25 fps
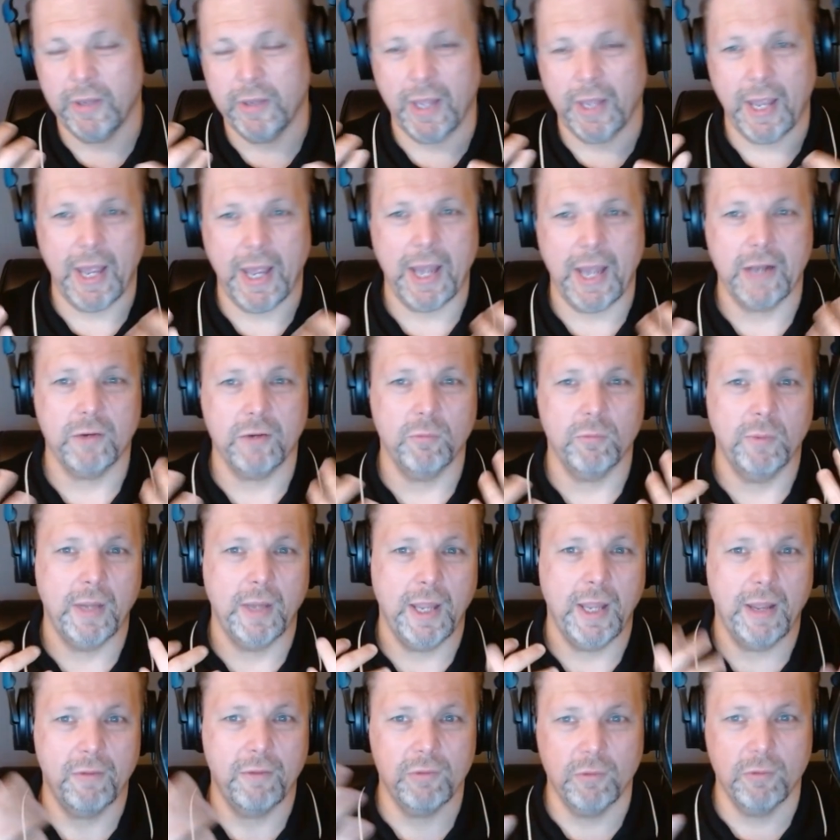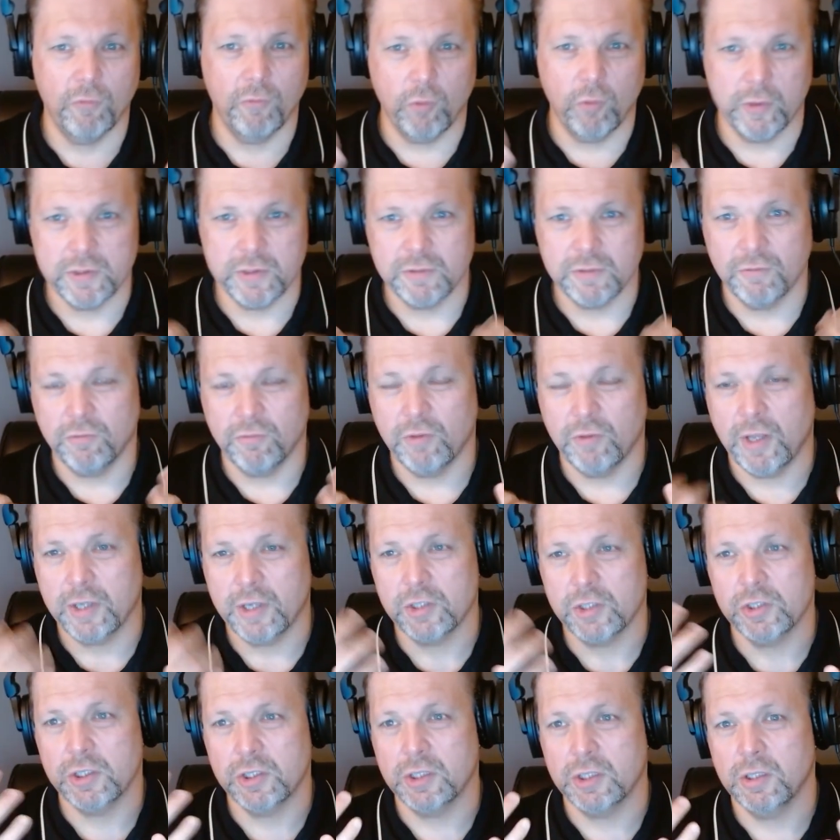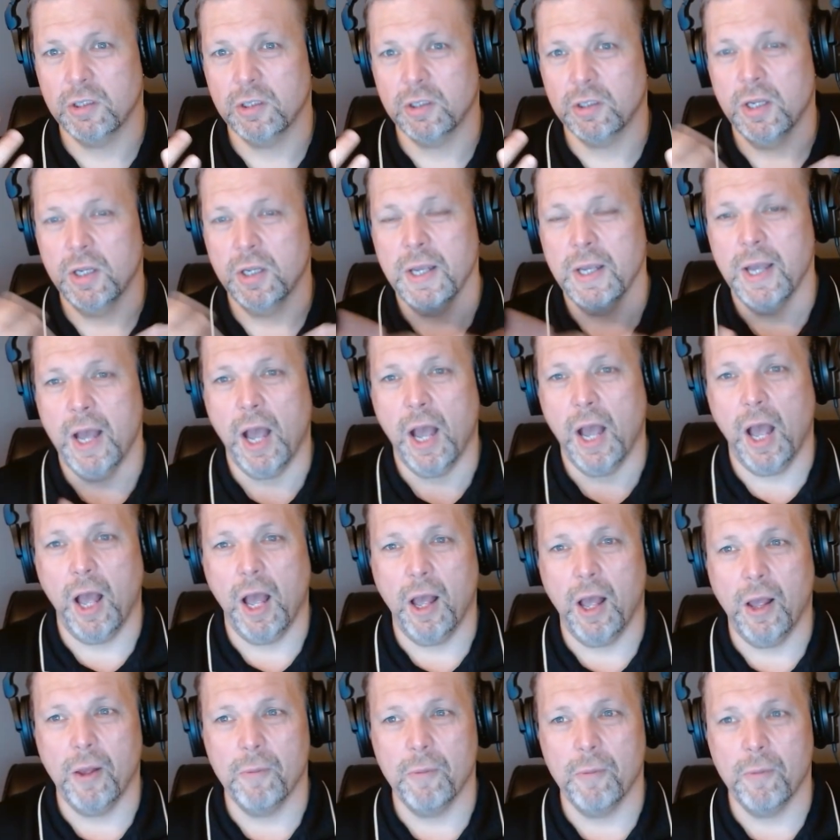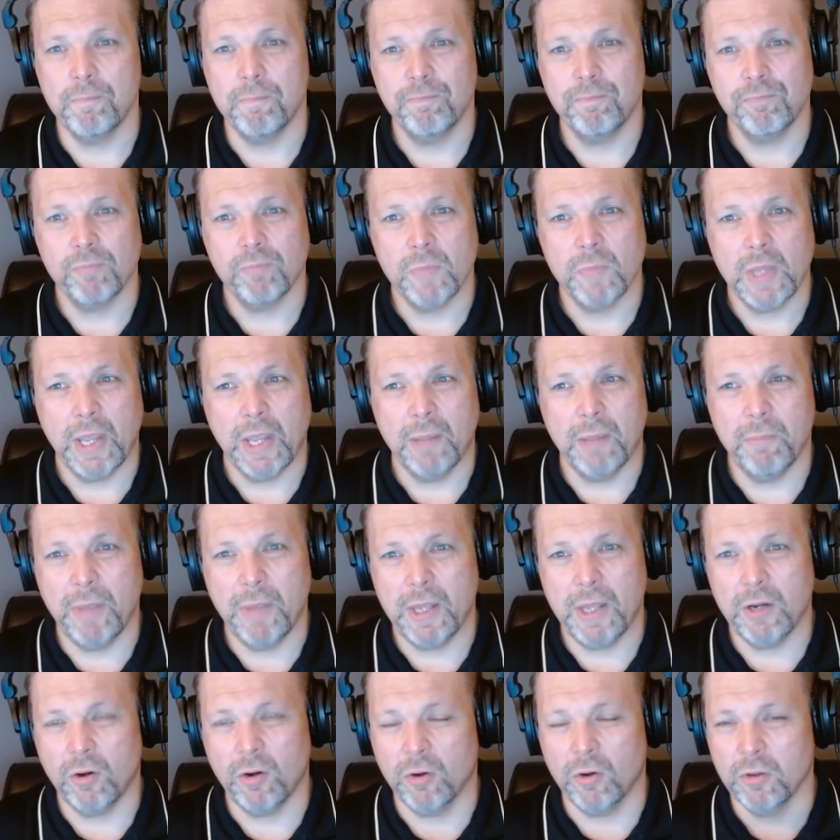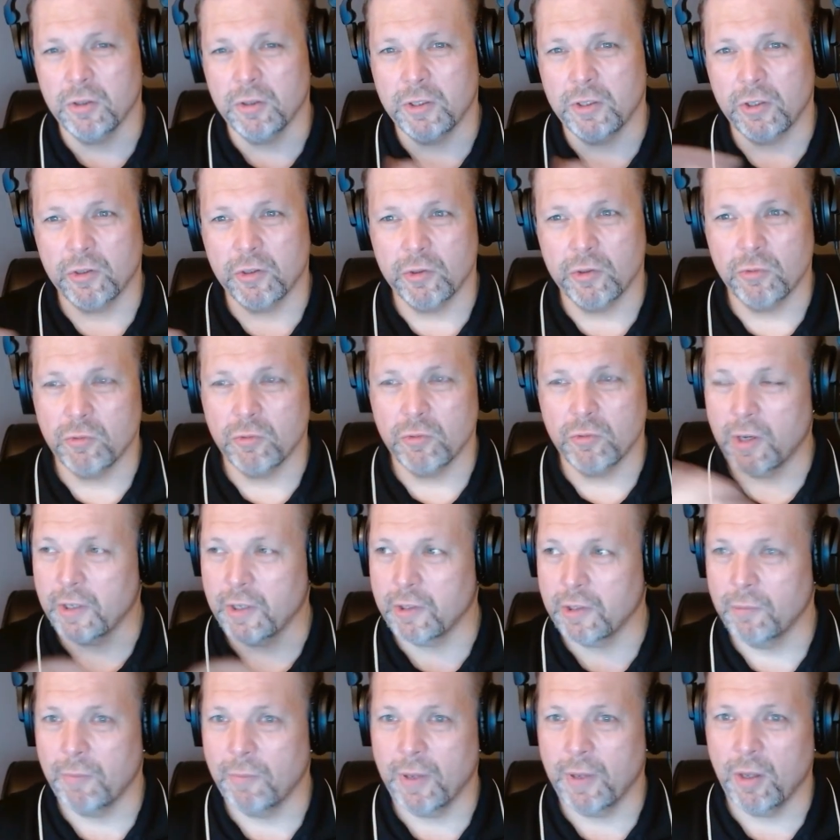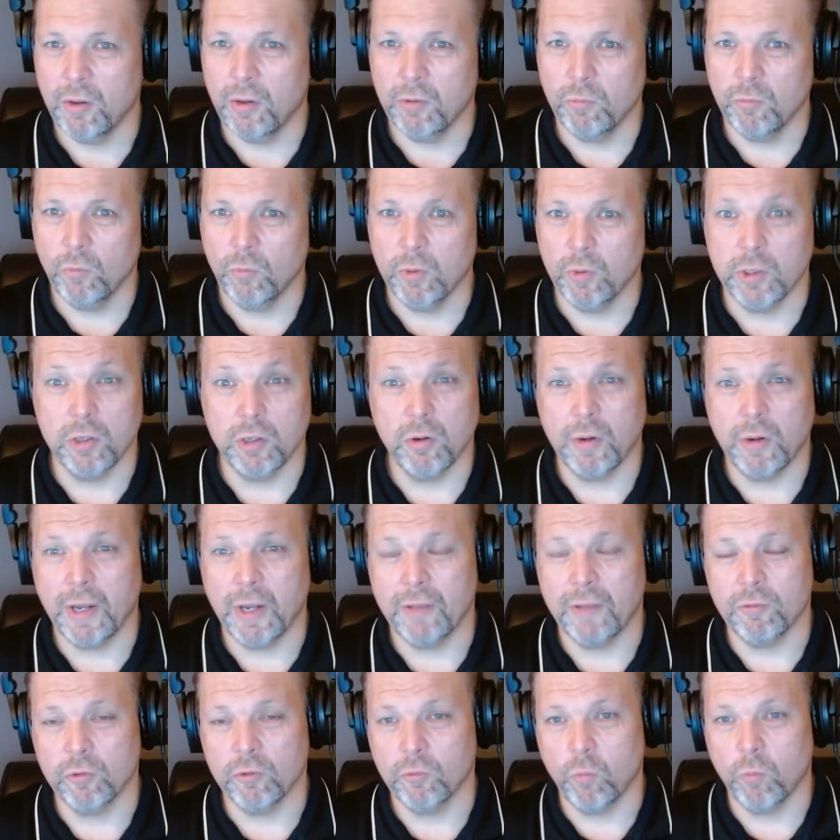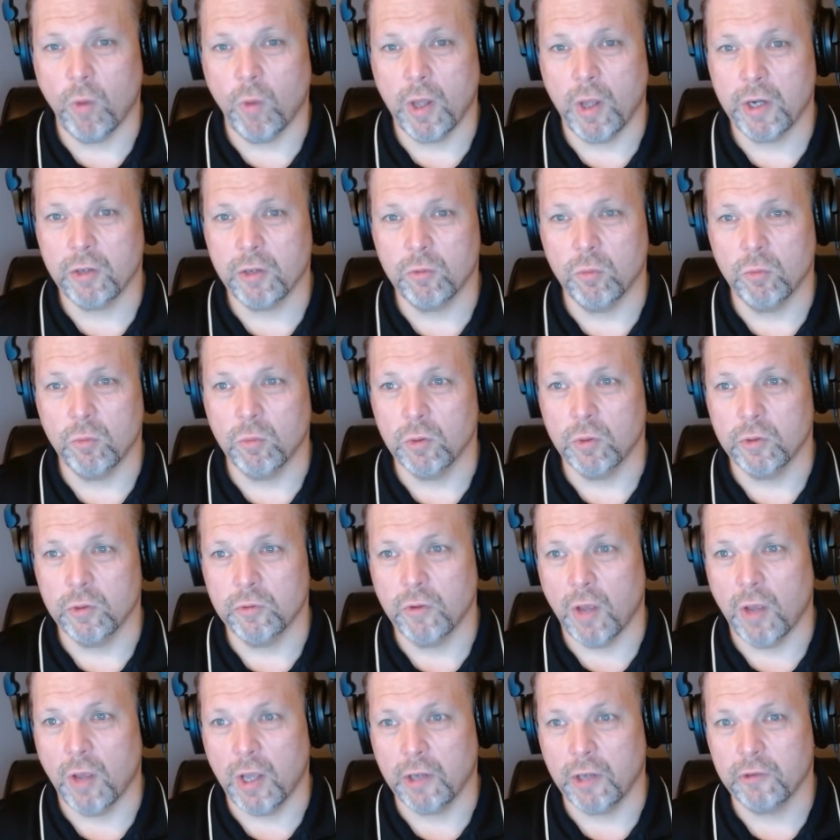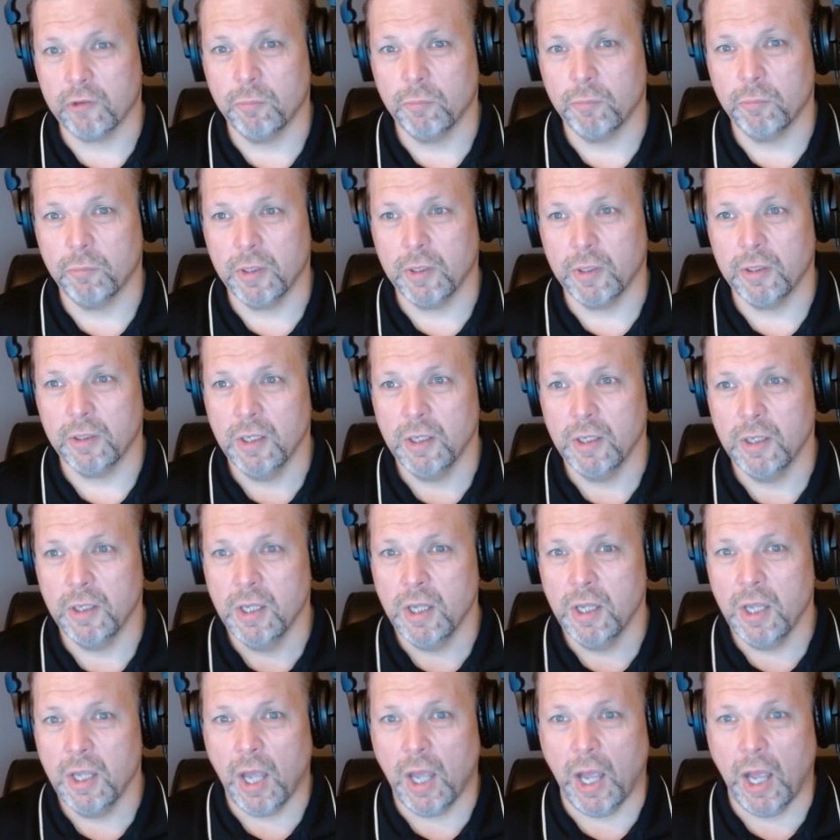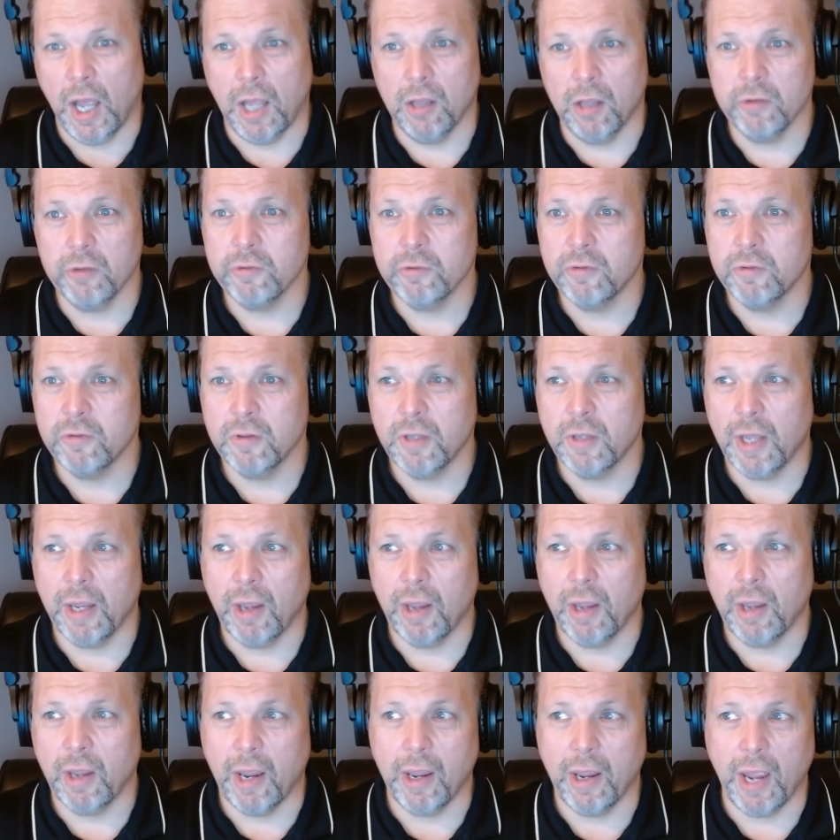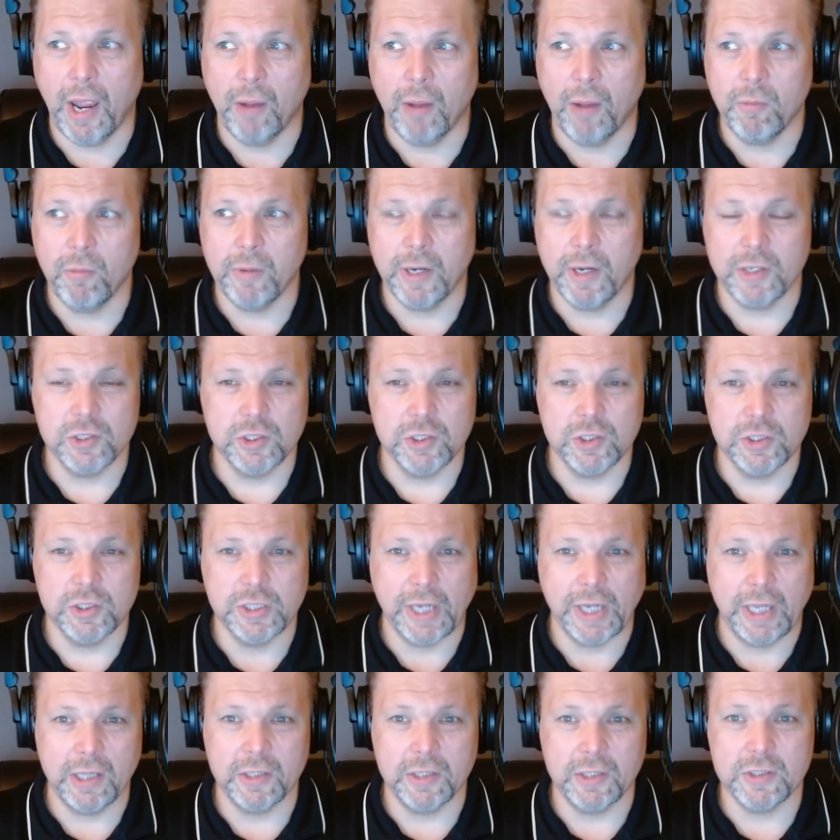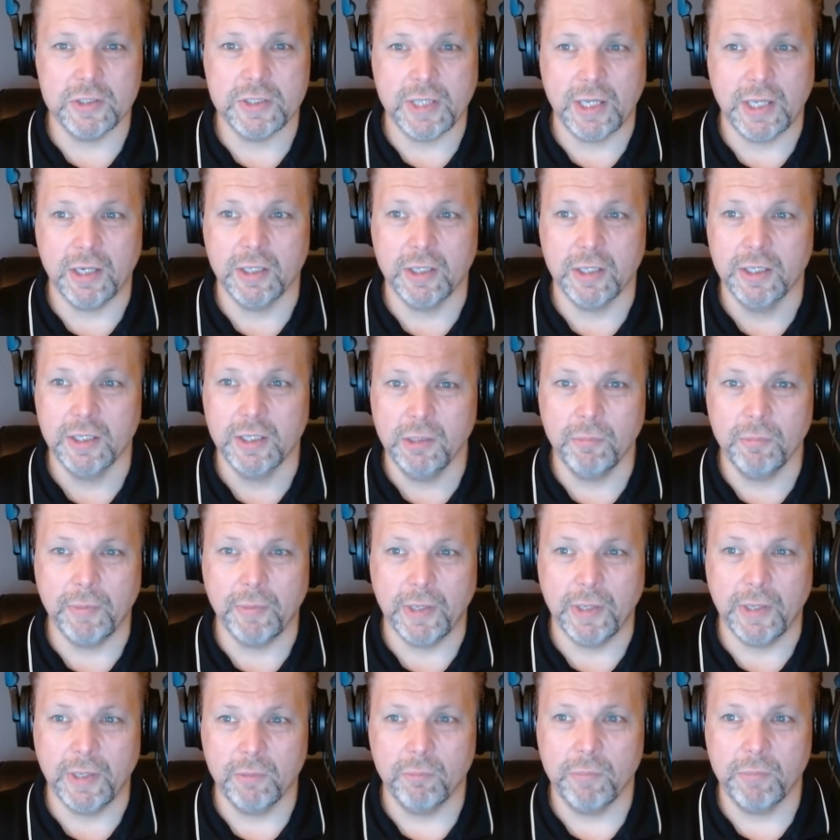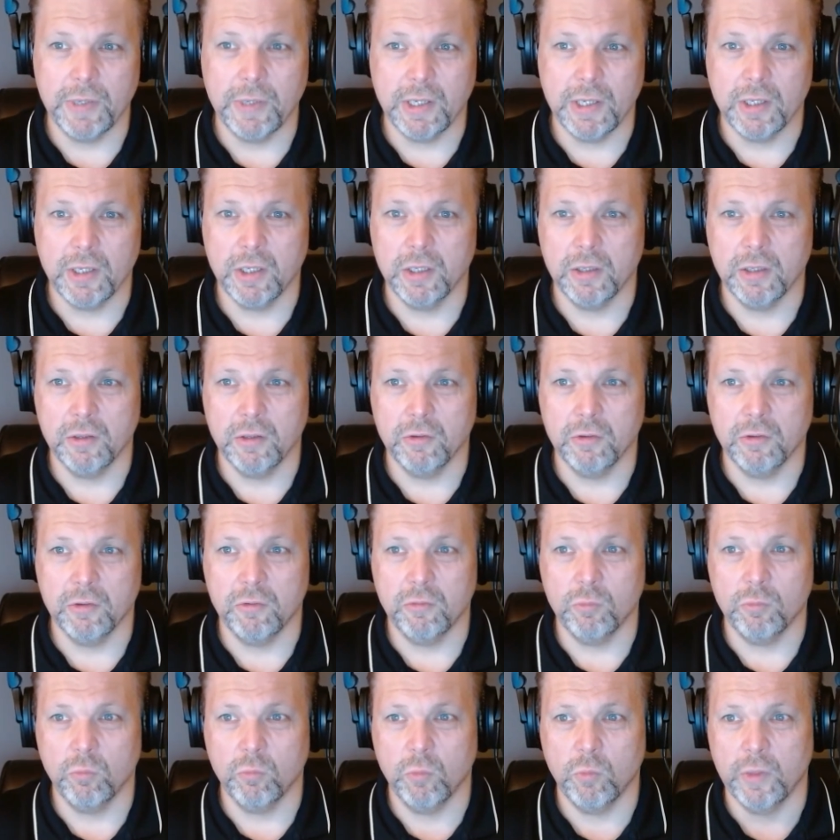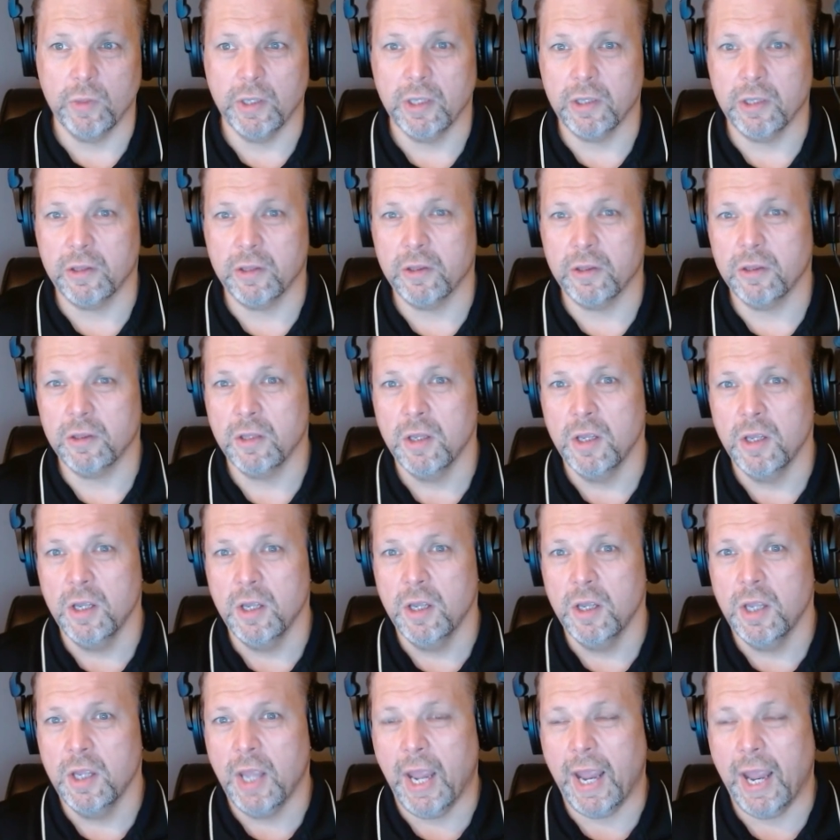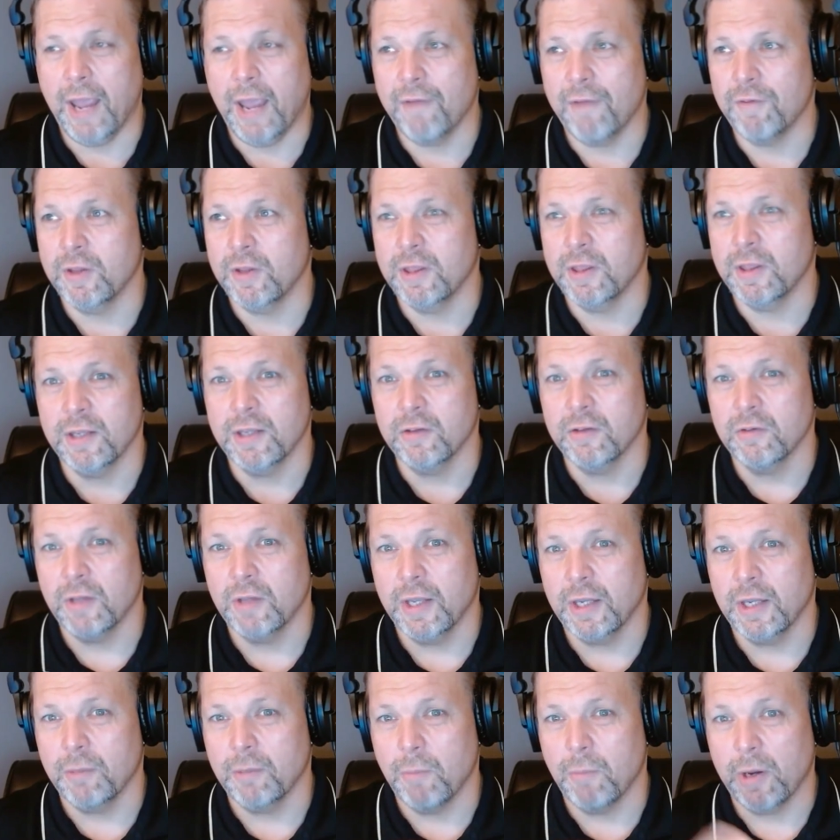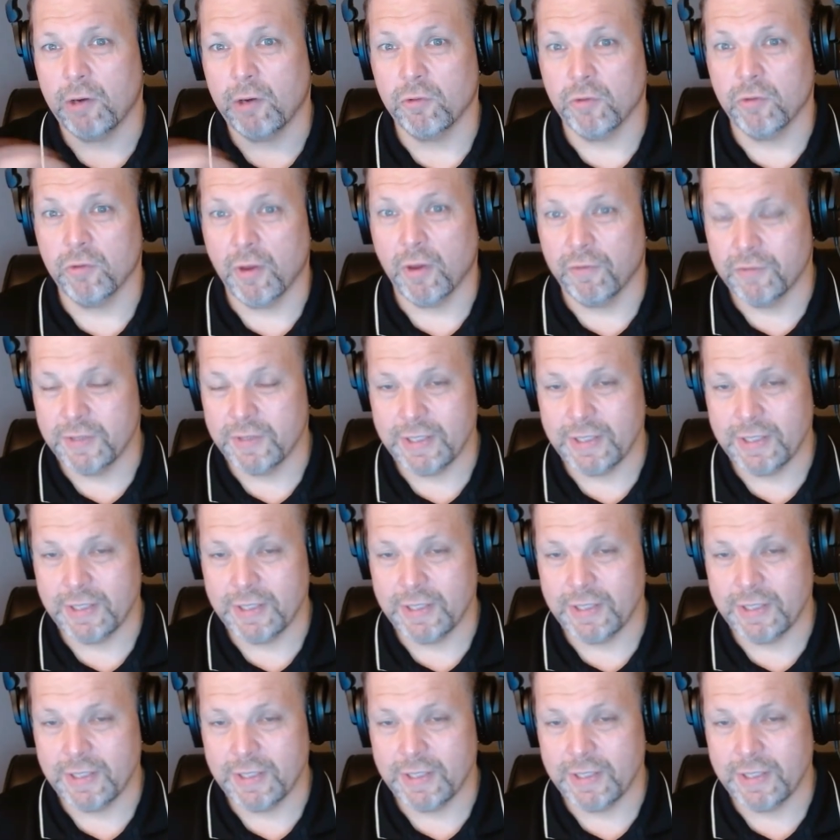they act. We have the voice inflection. And Ben, earlier you talked about, well, you don't have those water cooler talks, but I would actually challenge that a little bit, because with having things like Microsoft